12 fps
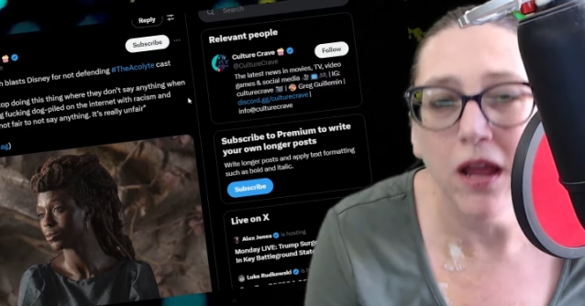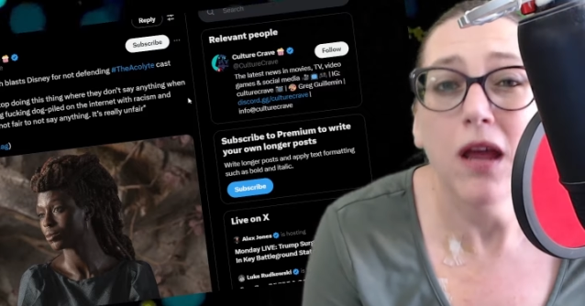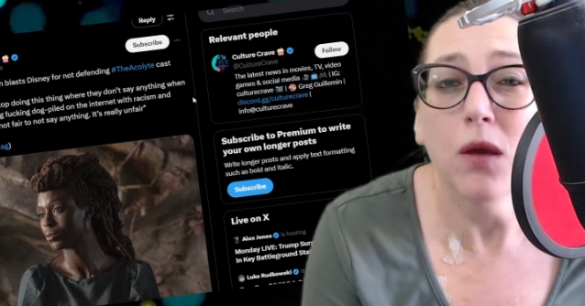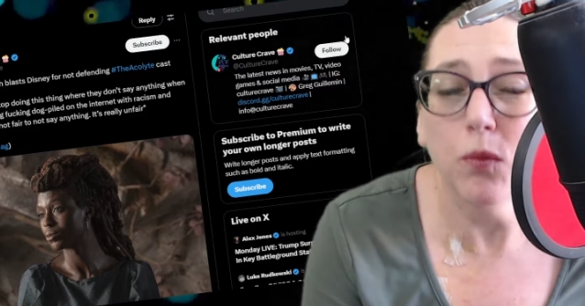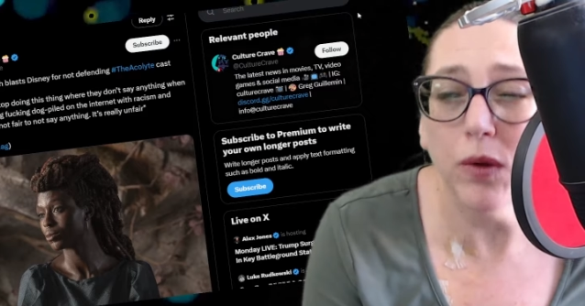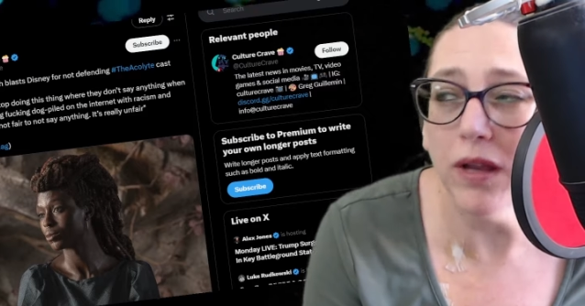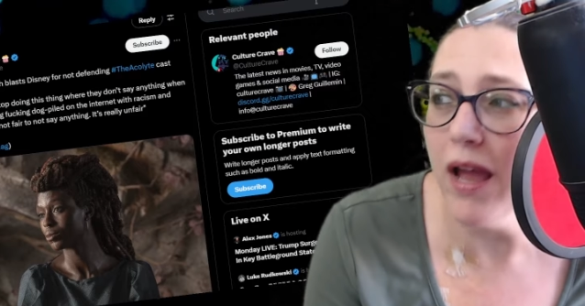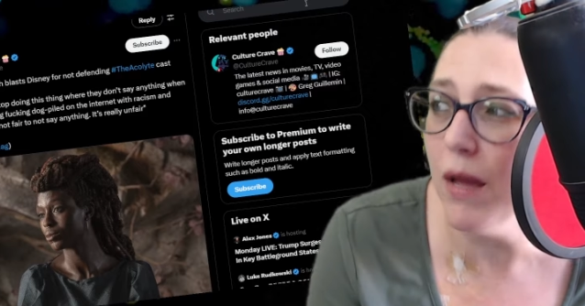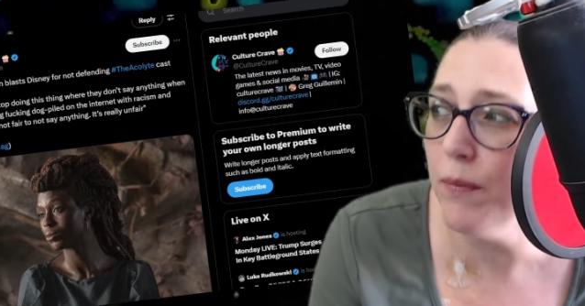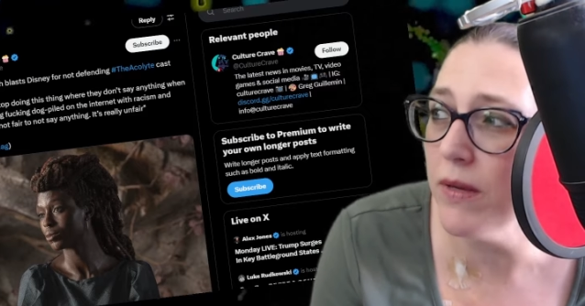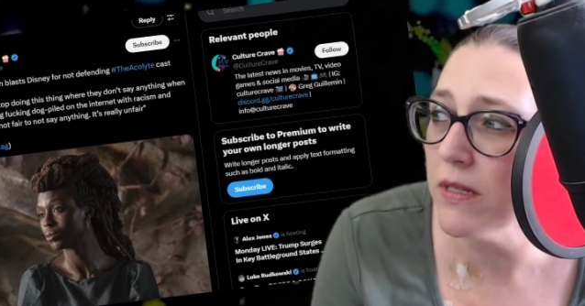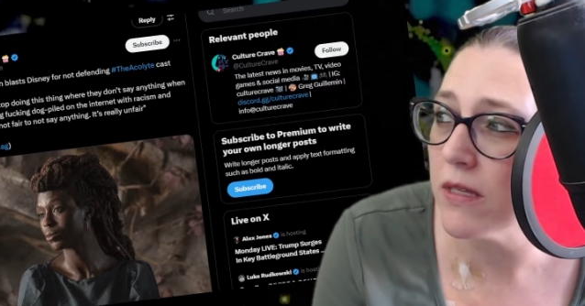Speaker 1: What
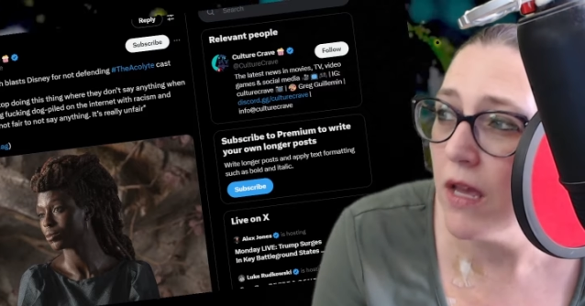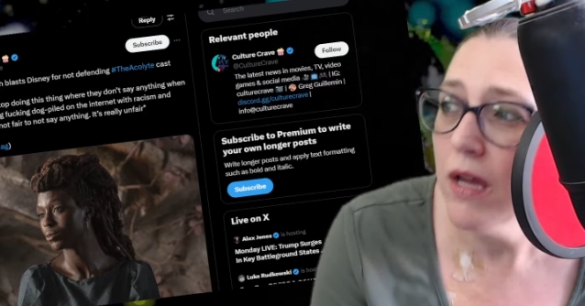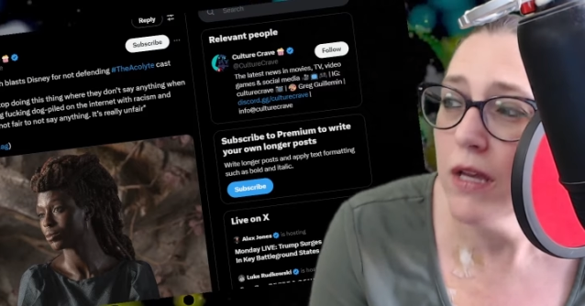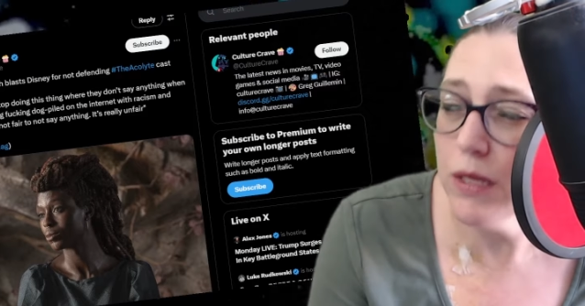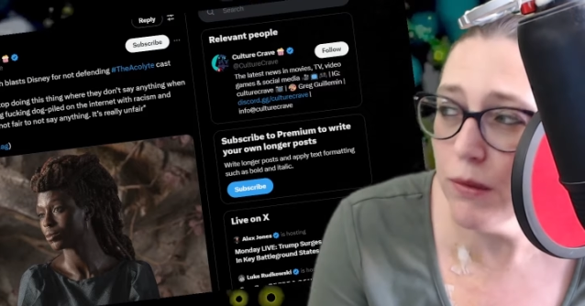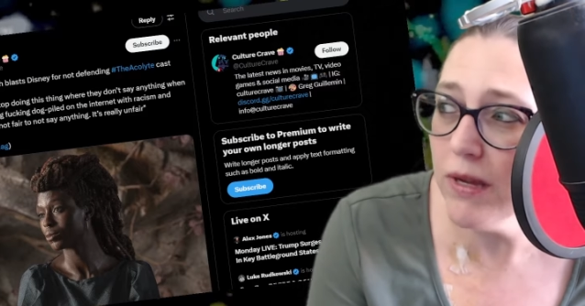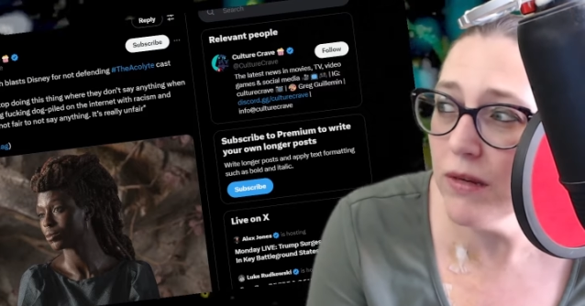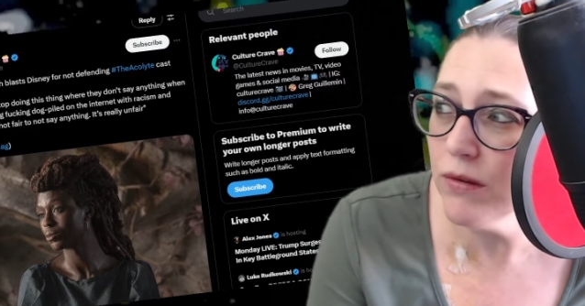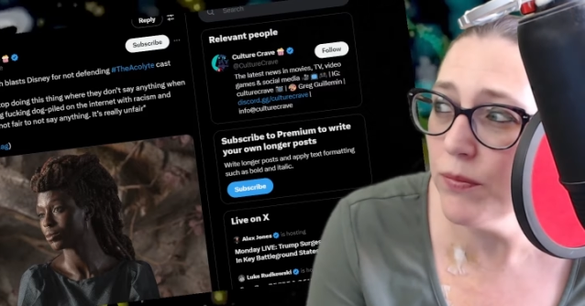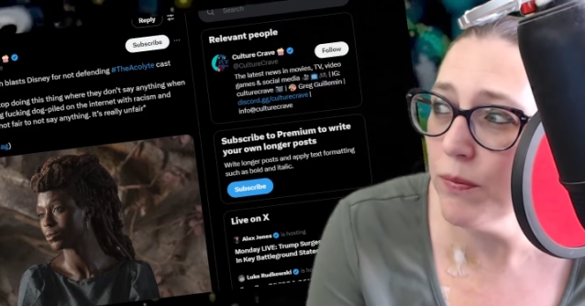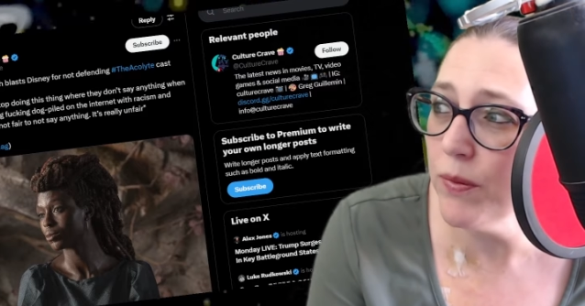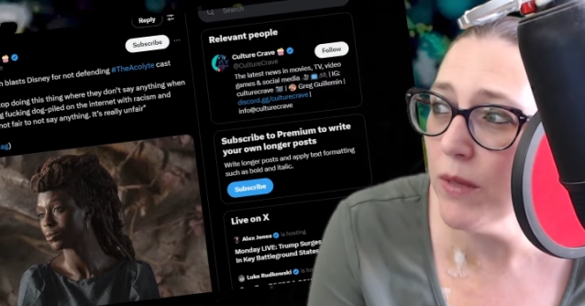happens? You end up
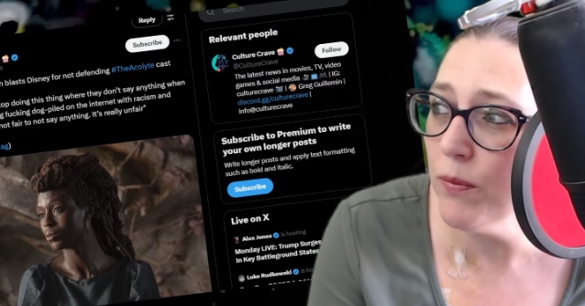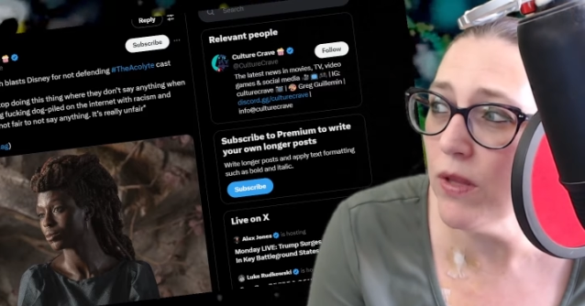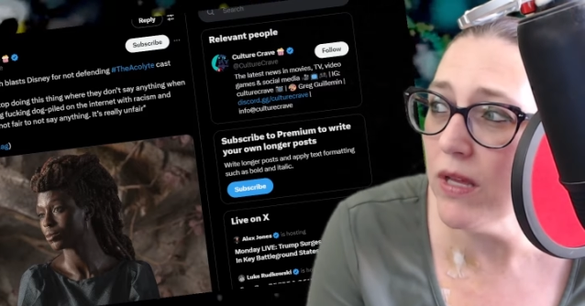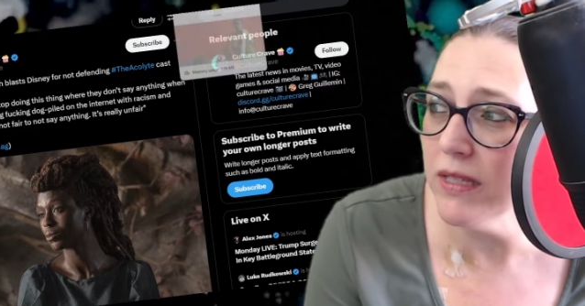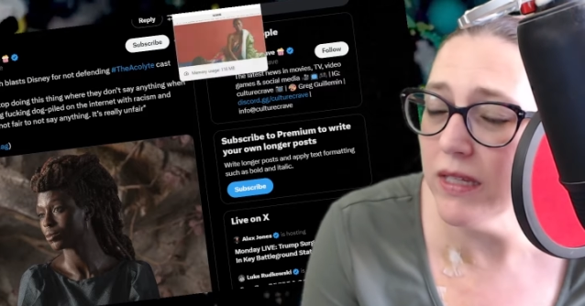with people on the